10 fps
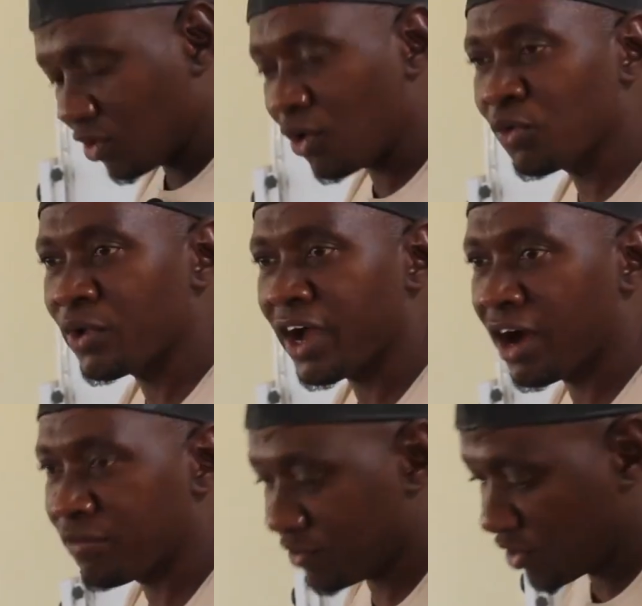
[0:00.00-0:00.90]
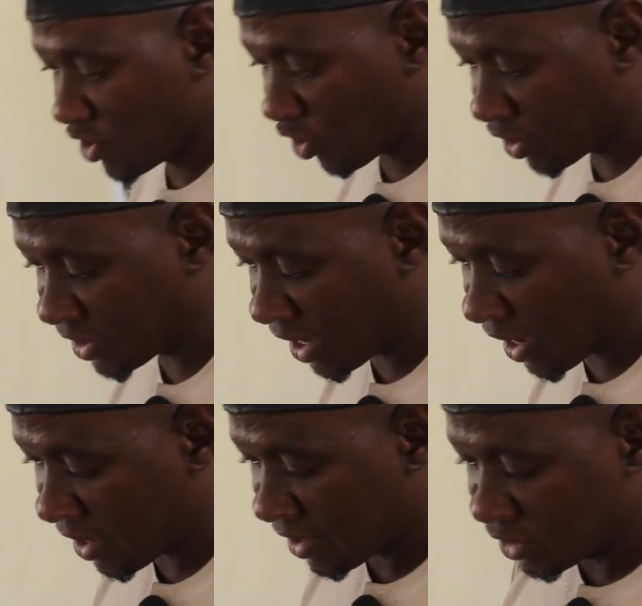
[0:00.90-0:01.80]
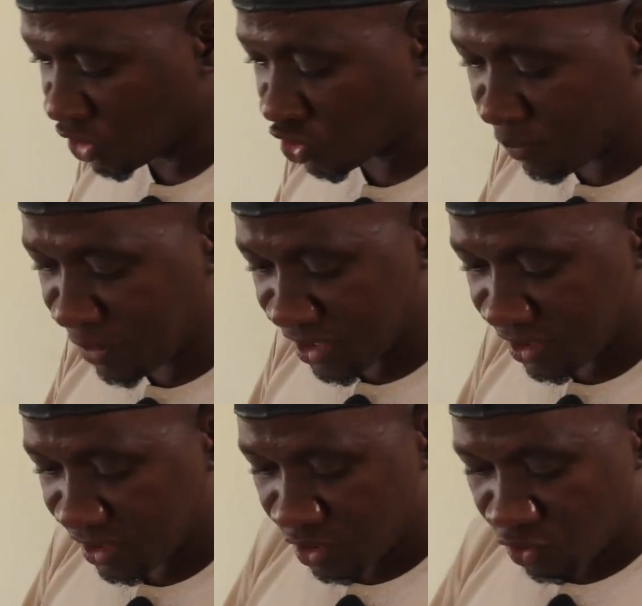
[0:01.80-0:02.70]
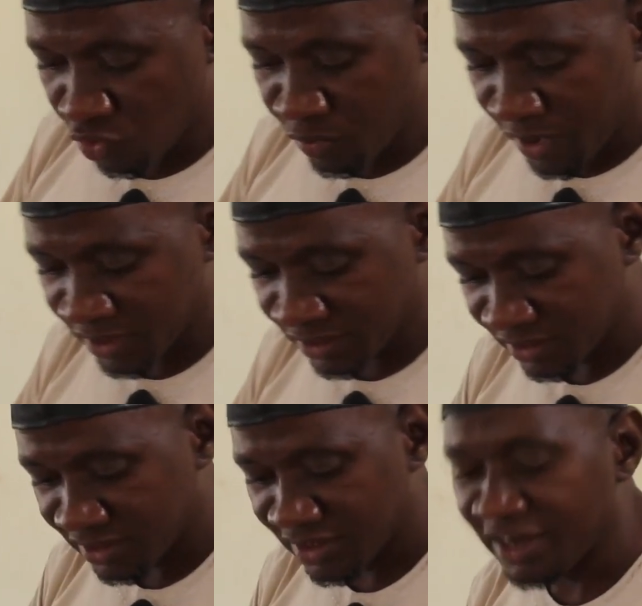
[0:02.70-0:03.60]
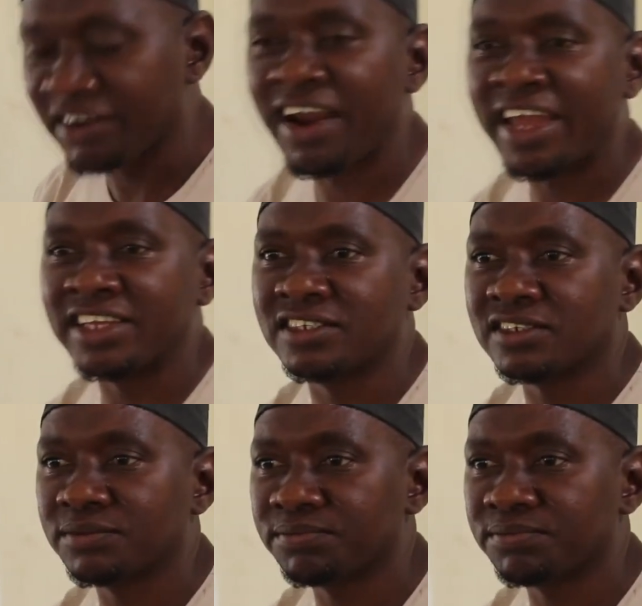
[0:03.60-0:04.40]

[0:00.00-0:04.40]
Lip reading: all we have under the topic human rights.